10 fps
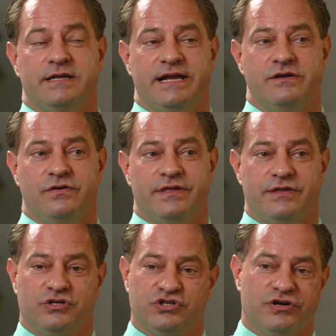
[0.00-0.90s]
I know that
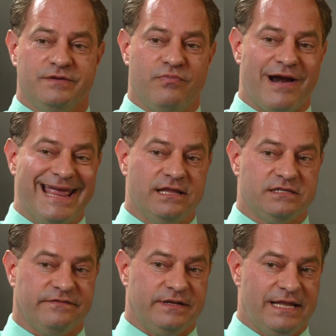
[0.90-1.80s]
there's certain
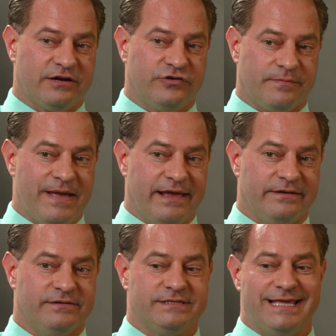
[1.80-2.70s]
brands of electric
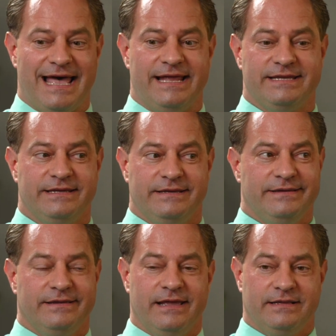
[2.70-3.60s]
panels that
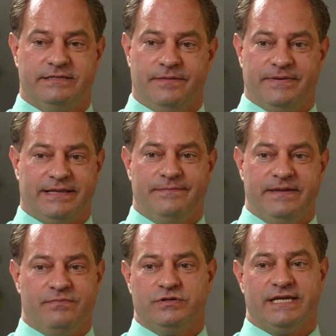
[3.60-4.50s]
typically
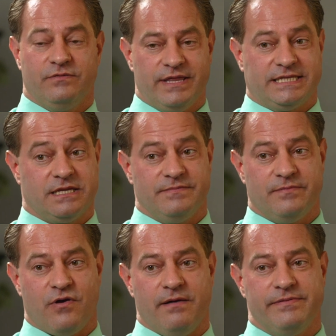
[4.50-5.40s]
people say, well, that's going to be a
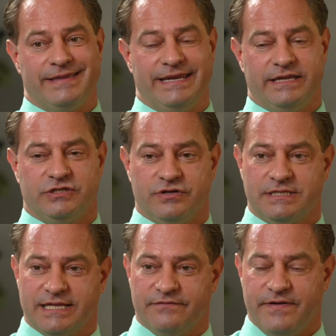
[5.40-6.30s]
problem getting insurance,
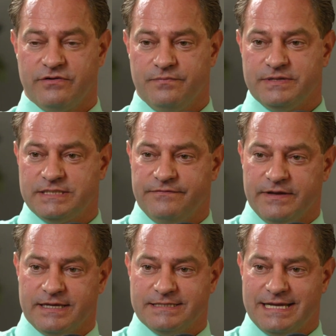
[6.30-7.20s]
like the Federal Pacific. Is